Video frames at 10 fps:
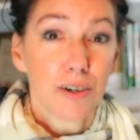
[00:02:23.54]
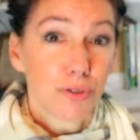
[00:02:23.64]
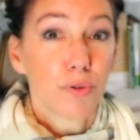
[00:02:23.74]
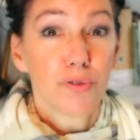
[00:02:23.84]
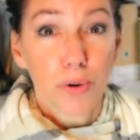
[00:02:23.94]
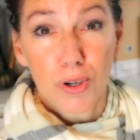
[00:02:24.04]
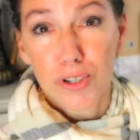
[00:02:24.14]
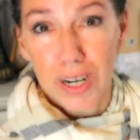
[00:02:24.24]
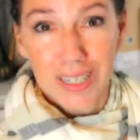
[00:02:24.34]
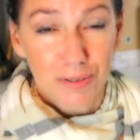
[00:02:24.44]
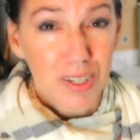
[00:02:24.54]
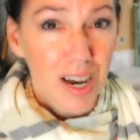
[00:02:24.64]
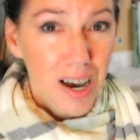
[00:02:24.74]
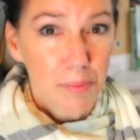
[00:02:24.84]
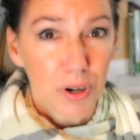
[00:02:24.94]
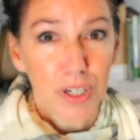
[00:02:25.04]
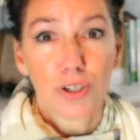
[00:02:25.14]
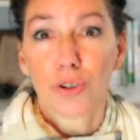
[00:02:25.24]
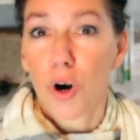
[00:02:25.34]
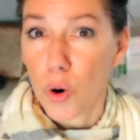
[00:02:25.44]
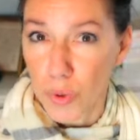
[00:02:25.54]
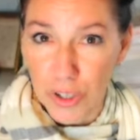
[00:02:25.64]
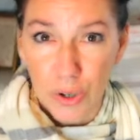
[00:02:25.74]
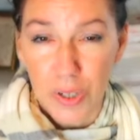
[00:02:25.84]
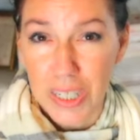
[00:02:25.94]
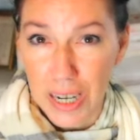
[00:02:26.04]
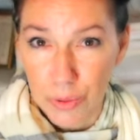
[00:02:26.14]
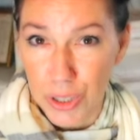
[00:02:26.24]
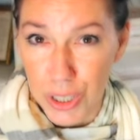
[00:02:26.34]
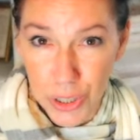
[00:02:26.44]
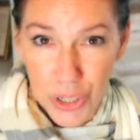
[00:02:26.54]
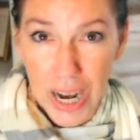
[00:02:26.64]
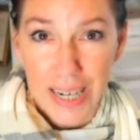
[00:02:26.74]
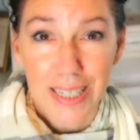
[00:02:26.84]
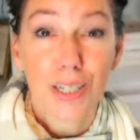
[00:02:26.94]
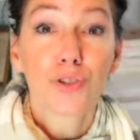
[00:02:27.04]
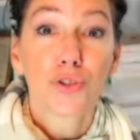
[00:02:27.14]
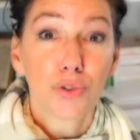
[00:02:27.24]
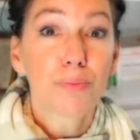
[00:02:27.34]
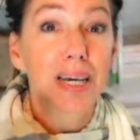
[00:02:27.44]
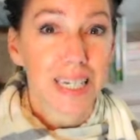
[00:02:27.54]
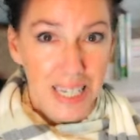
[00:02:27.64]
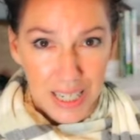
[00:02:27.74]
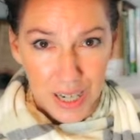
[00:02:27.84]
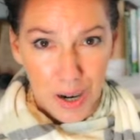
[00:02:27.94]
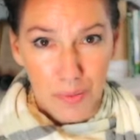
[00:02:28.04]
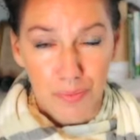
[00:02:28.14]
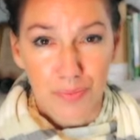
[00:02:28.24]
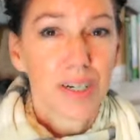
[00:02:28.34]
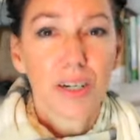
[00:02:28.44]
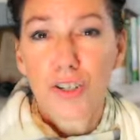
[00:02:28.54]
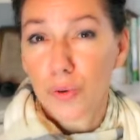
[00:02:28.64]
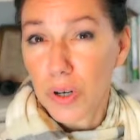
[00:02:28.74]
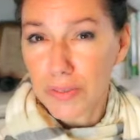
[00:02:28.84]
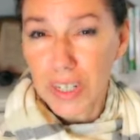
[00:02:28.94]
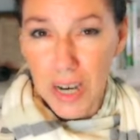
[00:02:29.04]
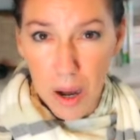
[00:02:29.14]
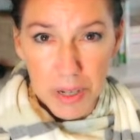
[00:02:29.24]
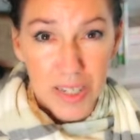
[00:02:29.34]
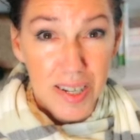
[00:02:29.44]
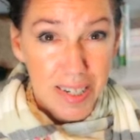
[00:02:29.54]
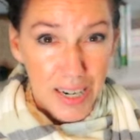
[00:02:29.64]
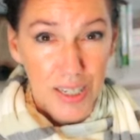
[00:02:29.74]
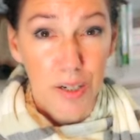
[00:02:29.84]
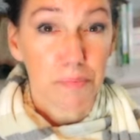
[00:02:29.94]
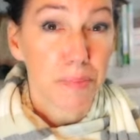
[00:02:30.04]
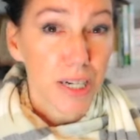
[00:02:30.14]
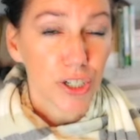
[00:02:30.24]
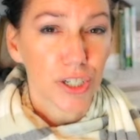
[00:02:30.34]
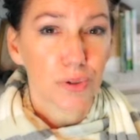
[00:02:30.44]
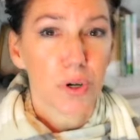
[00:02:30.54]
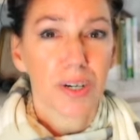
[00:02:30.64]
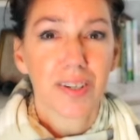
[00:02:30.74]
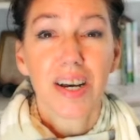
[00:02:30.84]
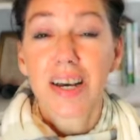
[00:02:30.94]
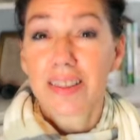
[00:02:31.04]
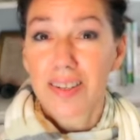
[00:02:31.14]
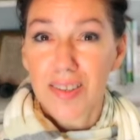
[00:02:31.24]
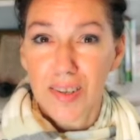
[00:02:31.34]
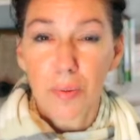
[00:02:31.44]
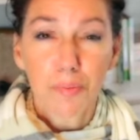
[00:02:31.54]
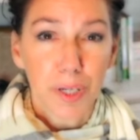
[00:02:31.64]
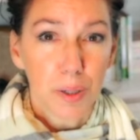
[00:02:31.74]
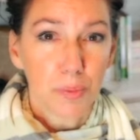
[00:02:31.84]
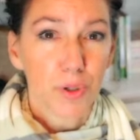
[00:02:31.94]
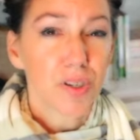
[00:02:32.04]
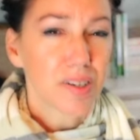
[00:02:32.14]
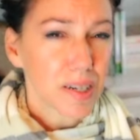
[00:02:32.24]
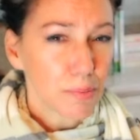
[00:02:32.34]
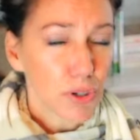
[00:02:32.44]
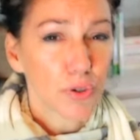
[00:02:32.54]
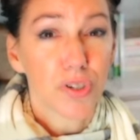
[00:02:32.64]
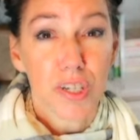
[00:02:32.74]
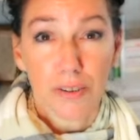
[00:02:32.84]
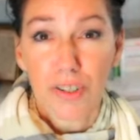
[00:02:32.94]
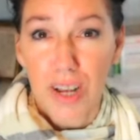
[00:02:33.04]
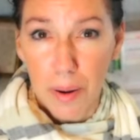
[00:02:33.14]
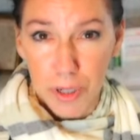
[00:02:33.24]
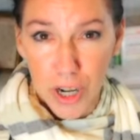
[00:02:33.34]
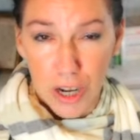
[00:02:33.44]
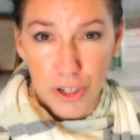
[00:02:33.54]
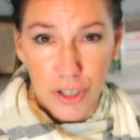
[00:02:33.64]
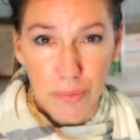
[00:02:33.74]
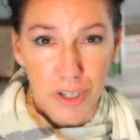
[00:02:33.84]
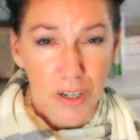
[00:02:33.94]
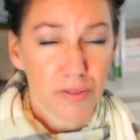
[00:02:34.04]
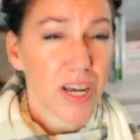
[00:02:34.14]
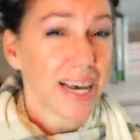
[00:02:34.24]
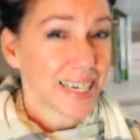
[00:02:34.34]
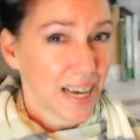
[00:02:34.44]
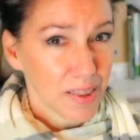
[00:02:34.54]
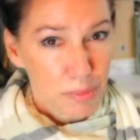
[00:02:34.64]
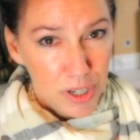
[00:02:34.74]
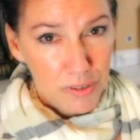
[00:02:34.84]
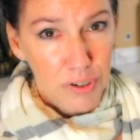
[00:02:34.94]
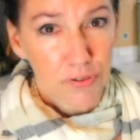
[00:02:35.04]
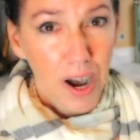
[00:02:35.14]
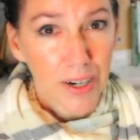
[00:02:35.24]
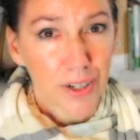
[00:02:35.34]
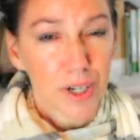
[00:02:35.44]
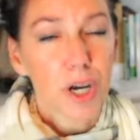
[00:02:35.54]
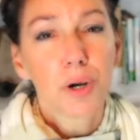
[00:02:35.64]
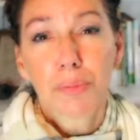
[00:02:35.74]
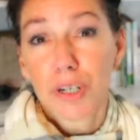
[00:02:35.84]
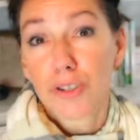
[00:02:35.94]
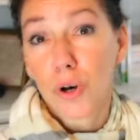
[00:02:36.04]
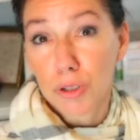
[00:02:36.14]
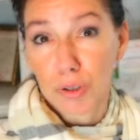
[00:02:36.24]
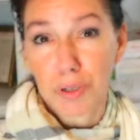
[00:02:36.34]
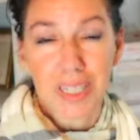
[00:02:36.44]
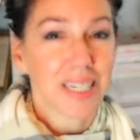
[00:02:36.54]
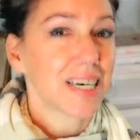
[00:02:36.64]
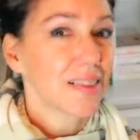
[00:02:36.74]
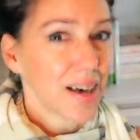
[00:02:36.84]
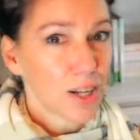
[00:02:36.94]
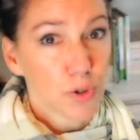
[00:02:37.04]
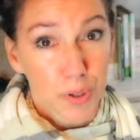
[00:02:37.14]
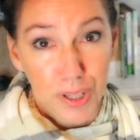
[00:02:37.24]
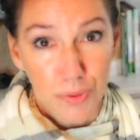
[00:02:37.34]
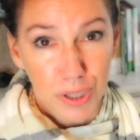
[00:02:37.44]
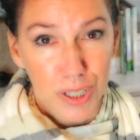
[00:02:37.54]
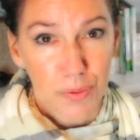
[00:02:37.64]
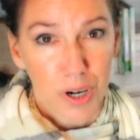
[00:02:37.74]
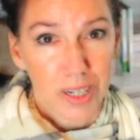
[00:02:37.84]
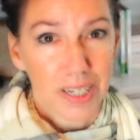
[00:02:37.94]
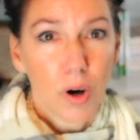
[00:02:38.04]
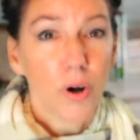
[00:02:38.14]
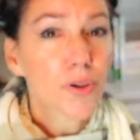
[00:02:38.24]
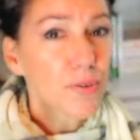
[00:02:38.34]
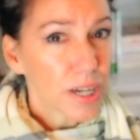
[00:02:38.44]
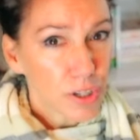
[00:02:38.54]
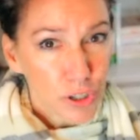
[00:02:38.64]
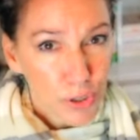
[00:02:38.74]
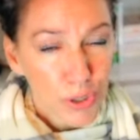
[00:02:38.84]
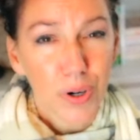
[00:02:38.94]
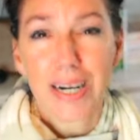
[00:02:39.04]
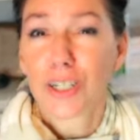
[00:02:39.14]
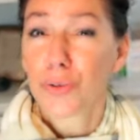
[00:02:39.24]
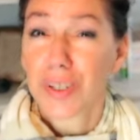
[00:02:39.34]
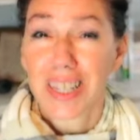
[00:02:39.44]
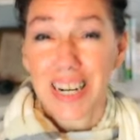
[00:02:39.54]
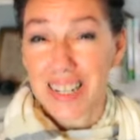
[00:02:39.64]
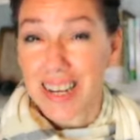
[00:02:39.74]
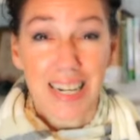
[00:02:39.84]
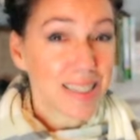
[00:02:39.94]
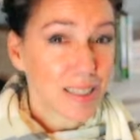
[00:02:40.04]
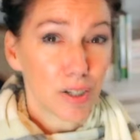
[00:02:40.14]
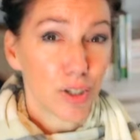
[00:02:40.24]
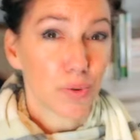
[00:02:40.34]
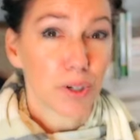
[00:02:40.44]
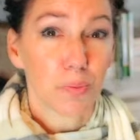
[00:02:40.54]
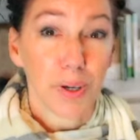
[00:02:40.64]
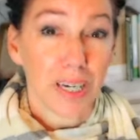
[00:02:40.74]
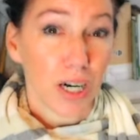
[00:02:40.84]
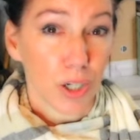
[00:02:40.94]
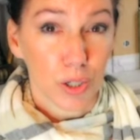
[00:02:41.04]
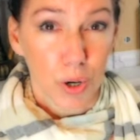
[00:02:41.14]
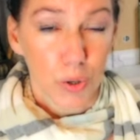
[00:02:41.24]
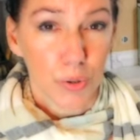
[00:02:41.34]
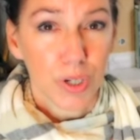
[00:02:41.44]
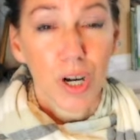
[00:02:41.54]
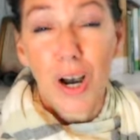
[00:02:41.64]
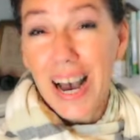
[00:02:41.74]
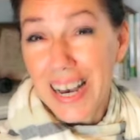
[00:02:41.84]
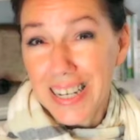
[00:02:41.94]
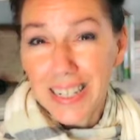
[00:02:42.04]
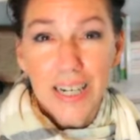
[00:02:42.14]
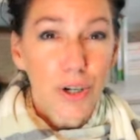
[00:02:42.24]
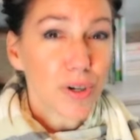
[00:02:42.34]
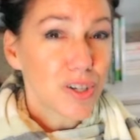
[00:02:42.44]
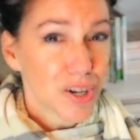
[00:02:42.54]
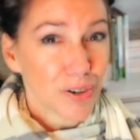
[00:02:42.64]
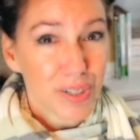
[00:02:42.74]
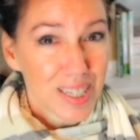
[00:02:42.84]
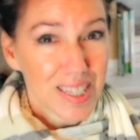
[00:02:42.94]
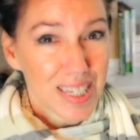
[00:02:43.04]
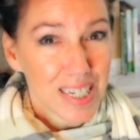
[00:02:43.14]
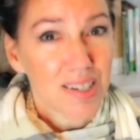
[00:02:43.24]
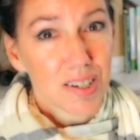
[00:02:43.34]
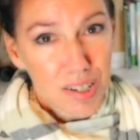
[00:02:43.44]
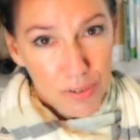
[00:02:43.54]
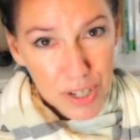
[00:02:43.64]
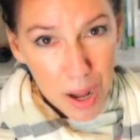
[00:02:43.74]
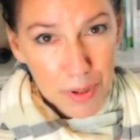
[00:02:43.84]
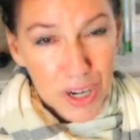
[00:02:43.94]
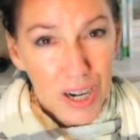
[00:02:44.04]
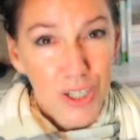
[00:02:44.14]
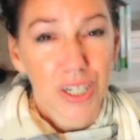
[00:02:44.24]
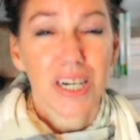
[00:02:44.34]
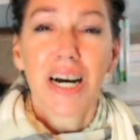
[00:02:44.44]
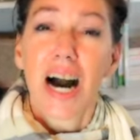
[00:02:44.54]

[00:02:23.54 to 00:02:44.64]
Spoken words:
if you focus enough time on it, you're always going to get really good at it to make an income. So one of the comments that Danica mentioned was that some people seem to self-sabotage themselves and get themselves fired because ultimately that's what they really want. Although that's true, I don't think that has anything to do with being alone, and I don't necessarily think it's self-sabotaging.